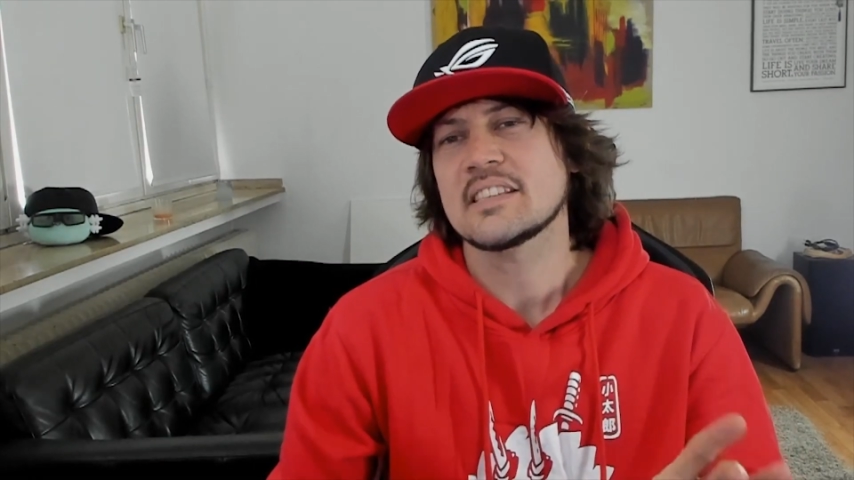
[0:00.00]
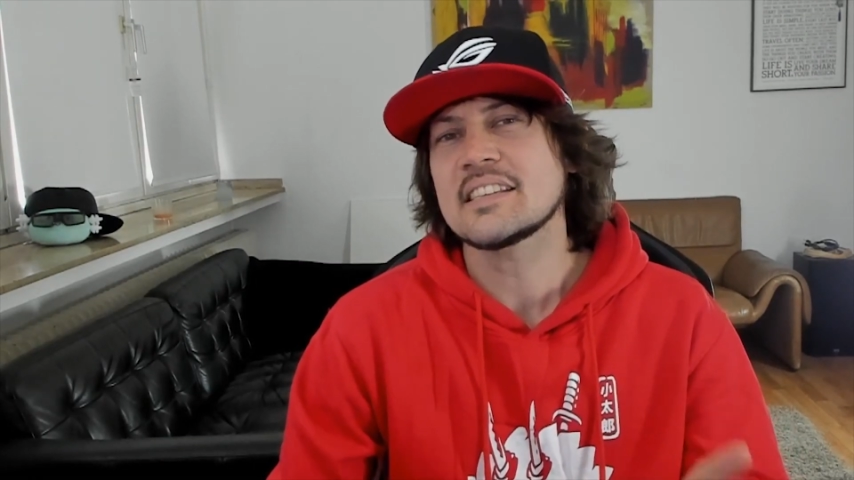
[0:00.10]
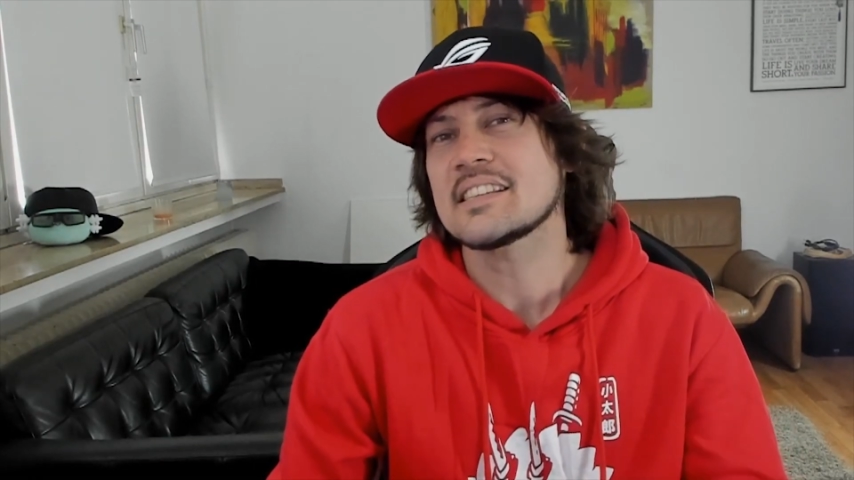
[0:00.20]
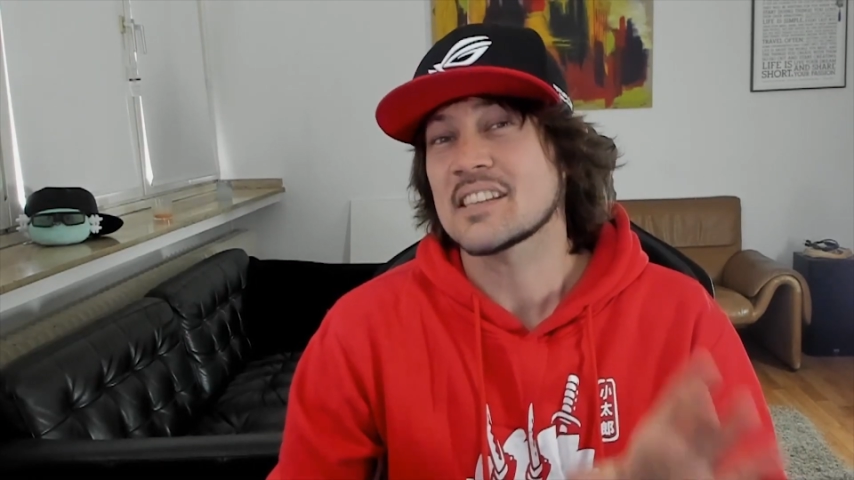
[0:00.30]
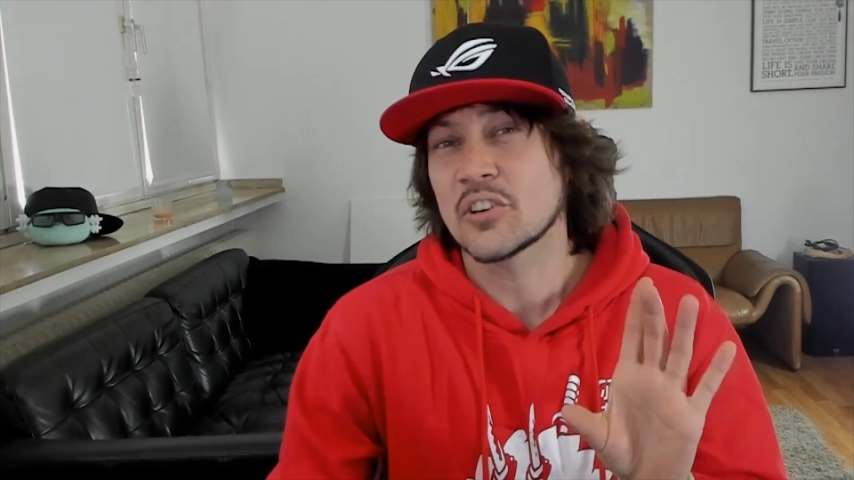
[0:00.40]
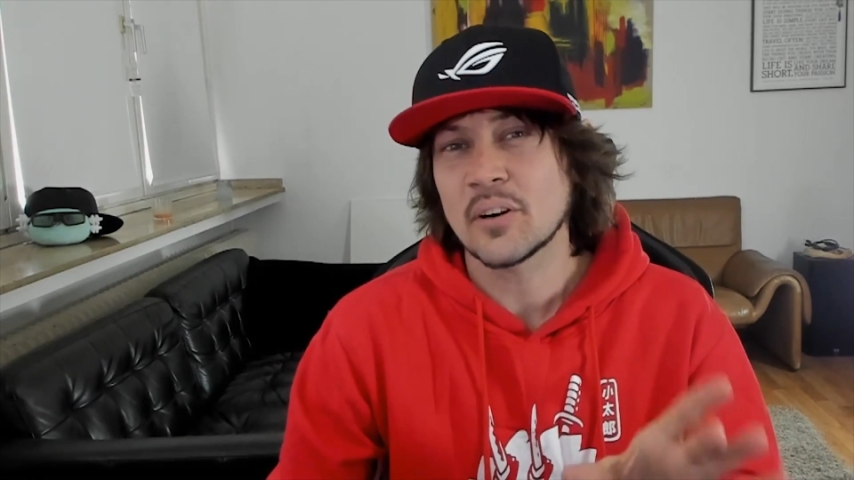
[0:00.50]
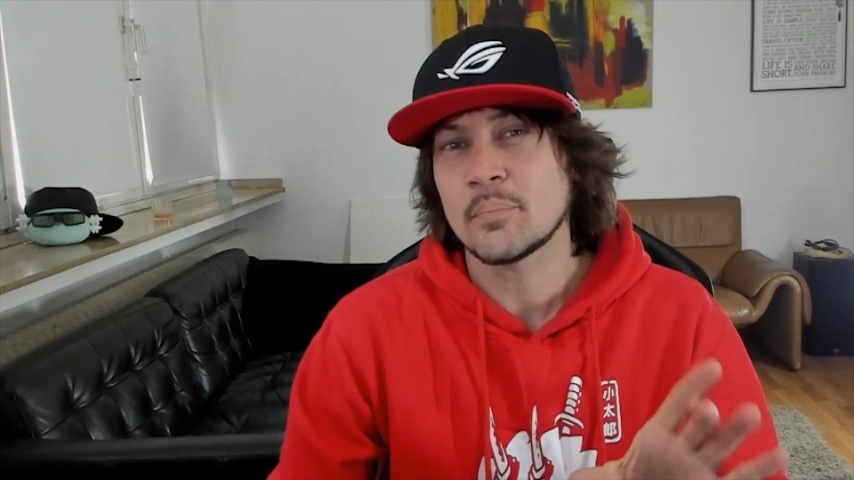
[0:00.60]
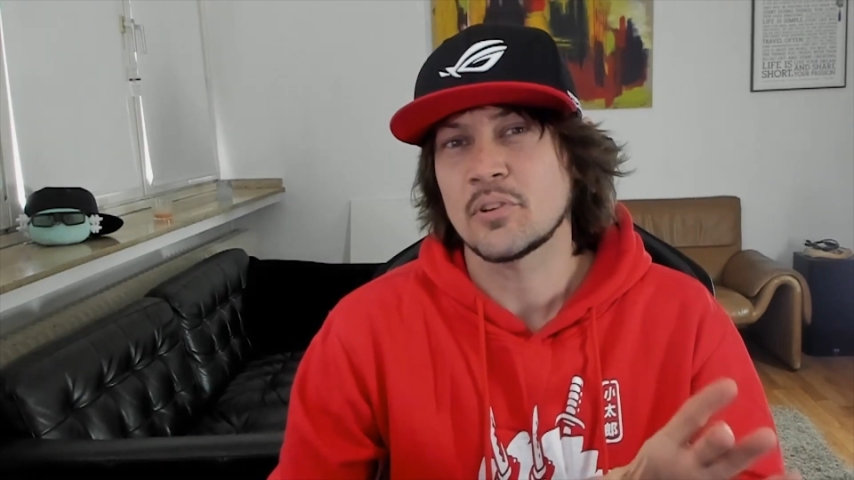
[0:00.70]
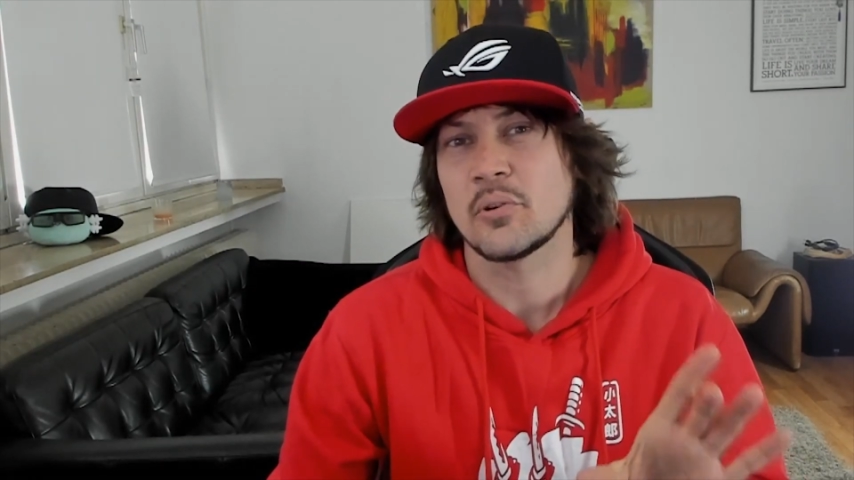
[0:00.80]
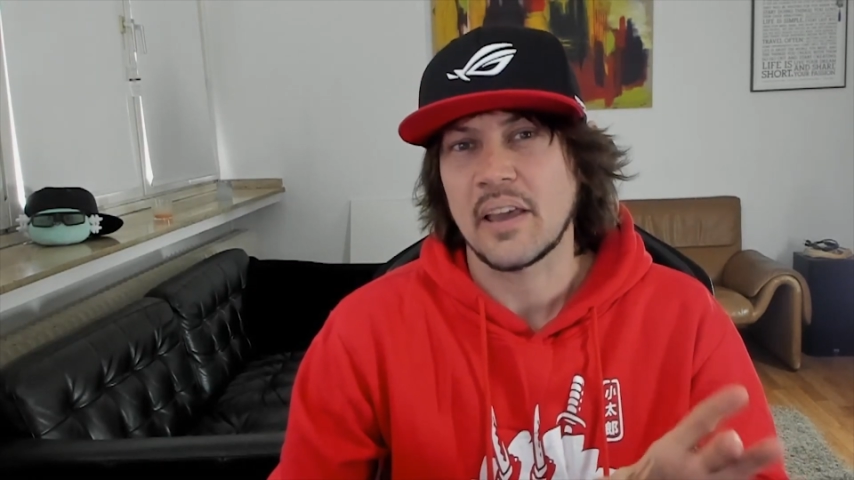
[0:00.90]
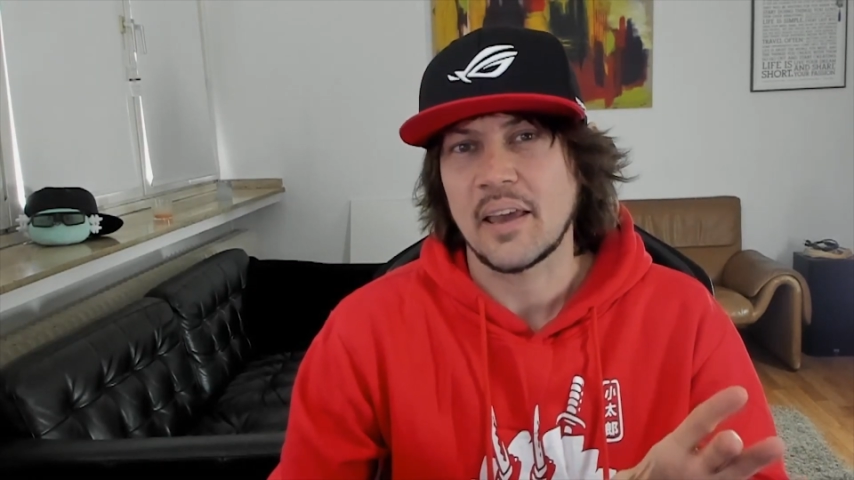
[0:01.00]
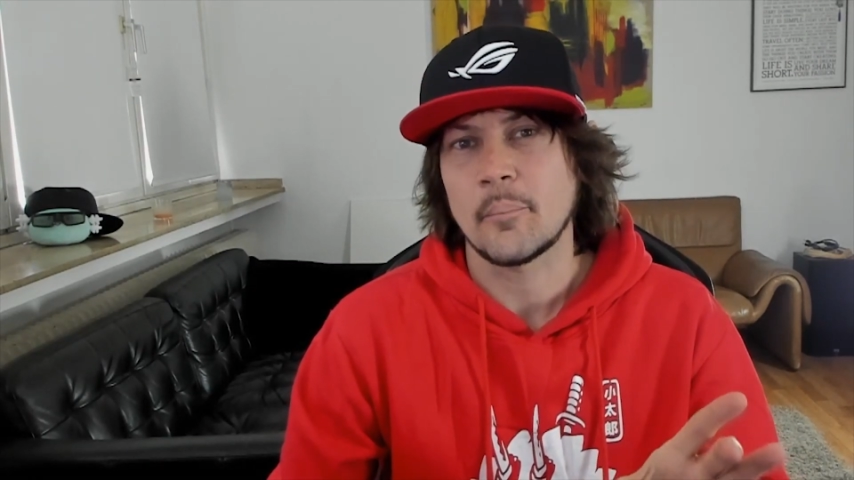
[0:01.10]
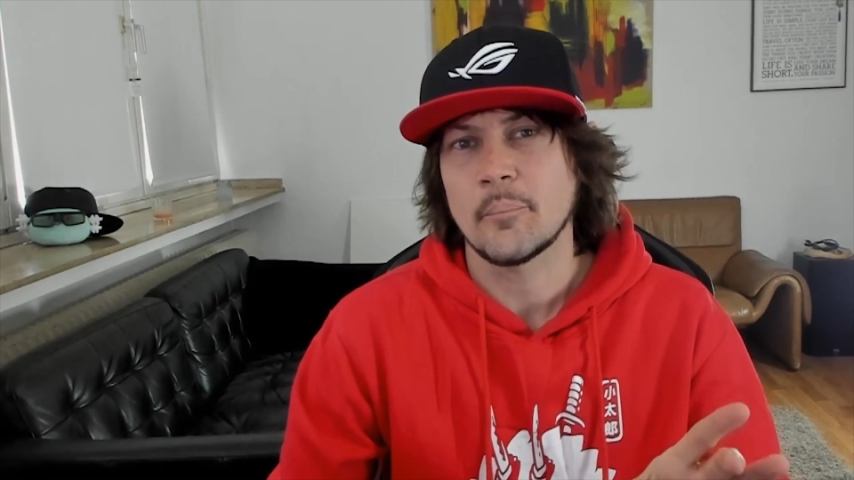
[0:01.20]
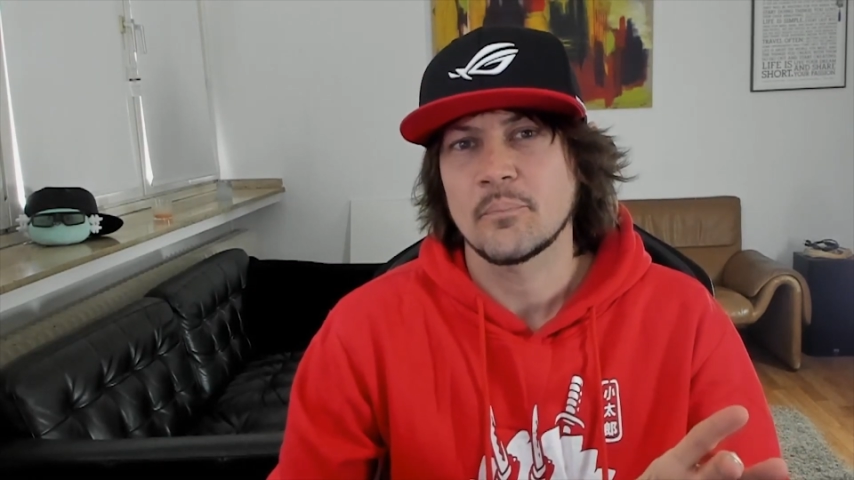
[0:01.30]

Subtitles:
this is a crypto game,